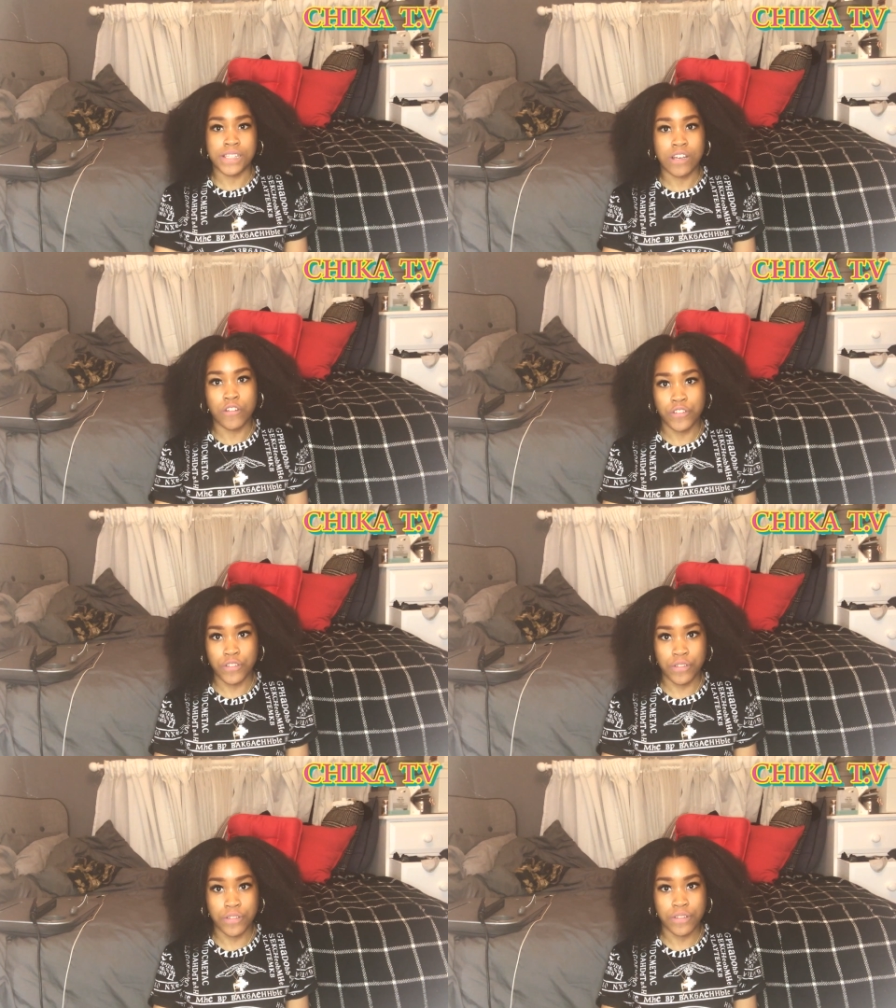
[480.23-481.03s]
to tell
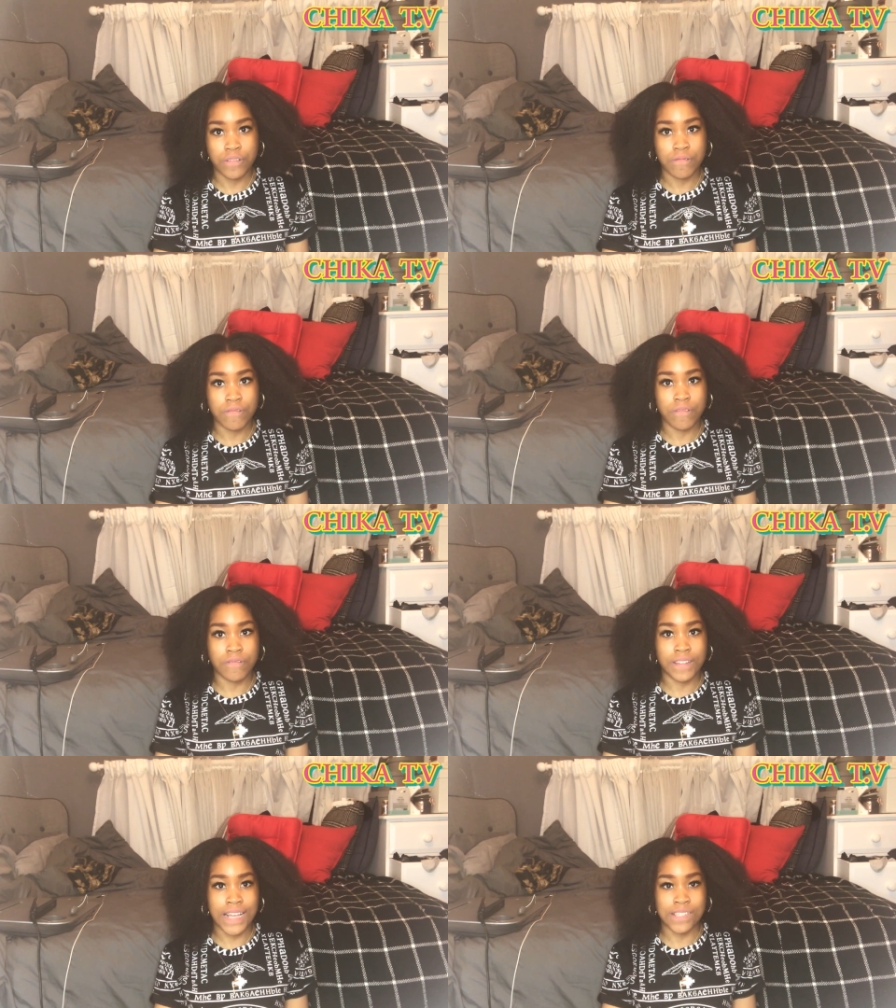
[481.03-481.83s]
you
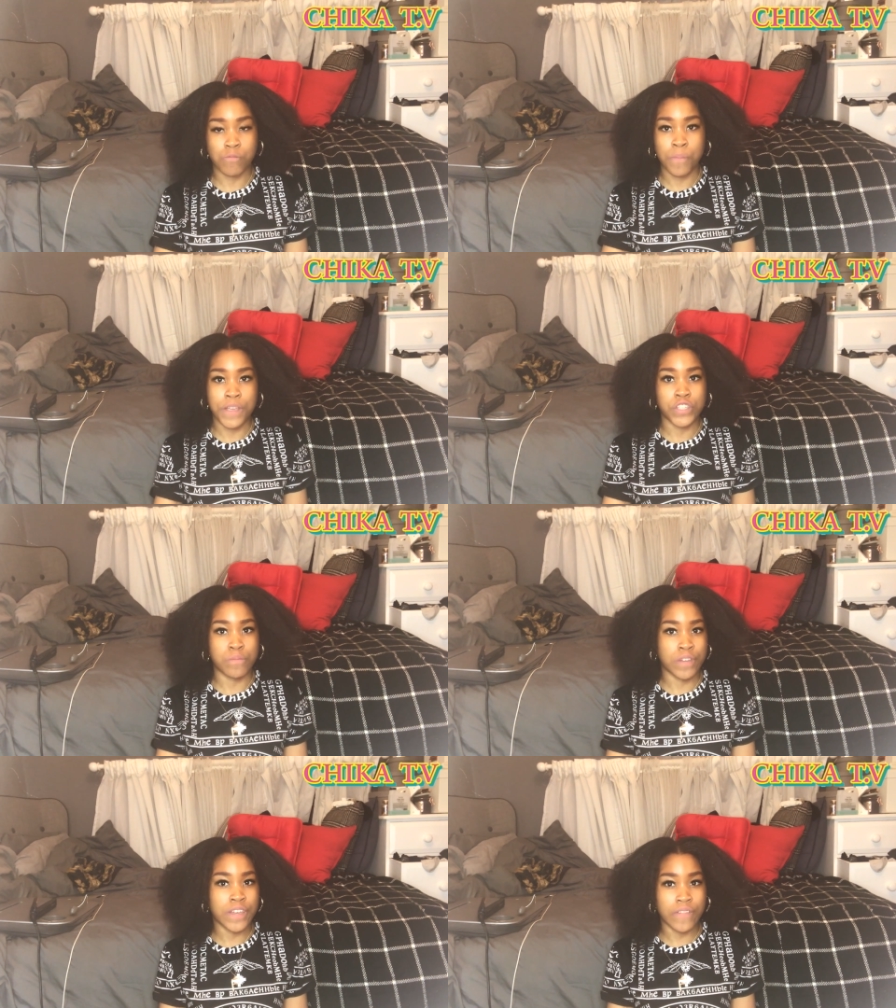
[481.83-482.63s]
that's what makes
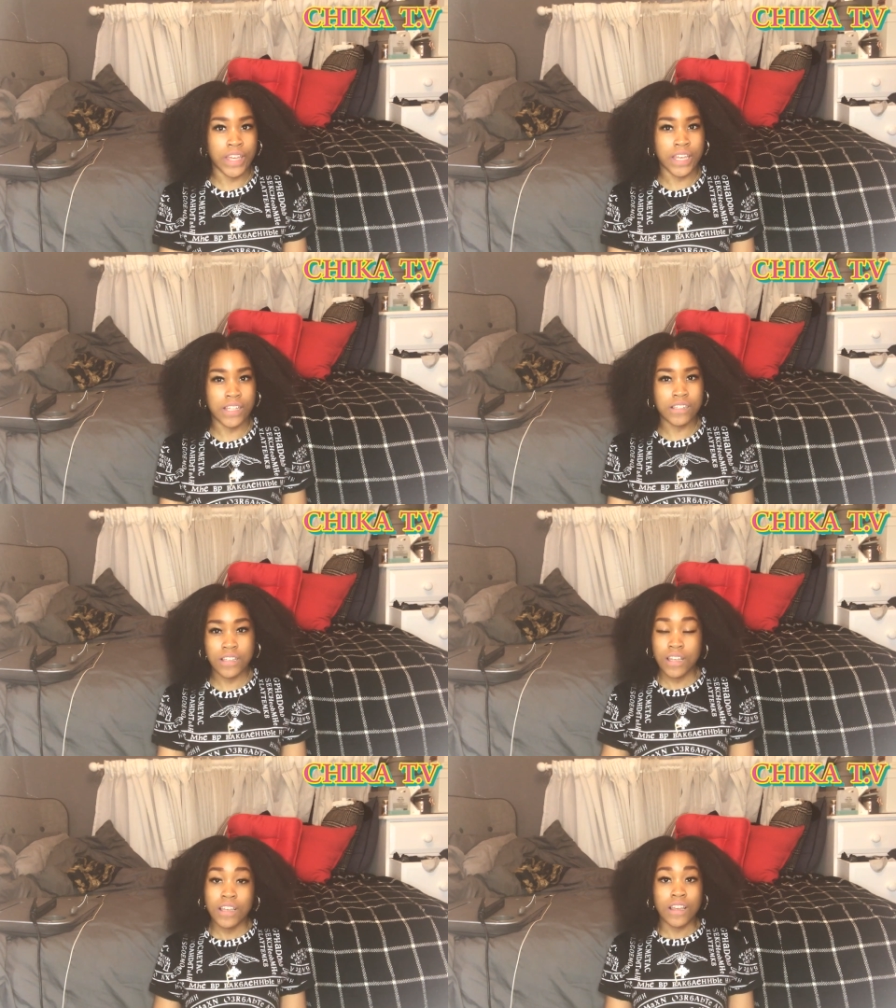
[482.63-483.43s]
you motivated
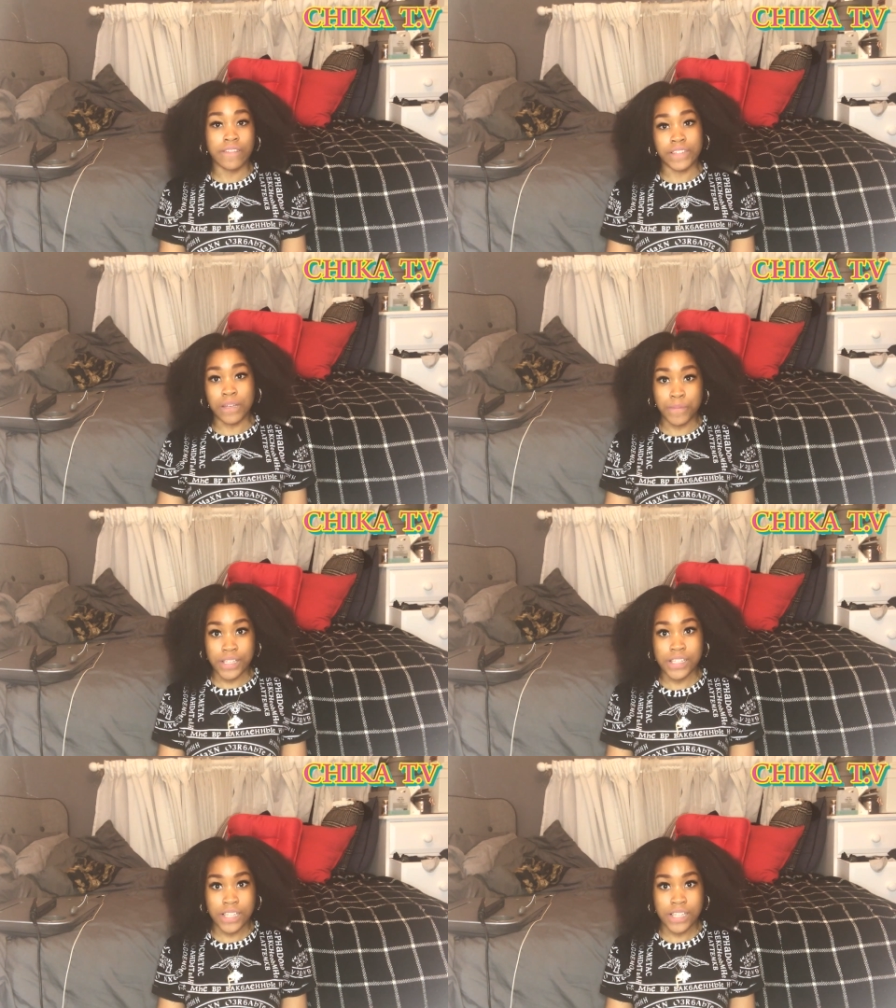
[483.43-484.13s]
if that makes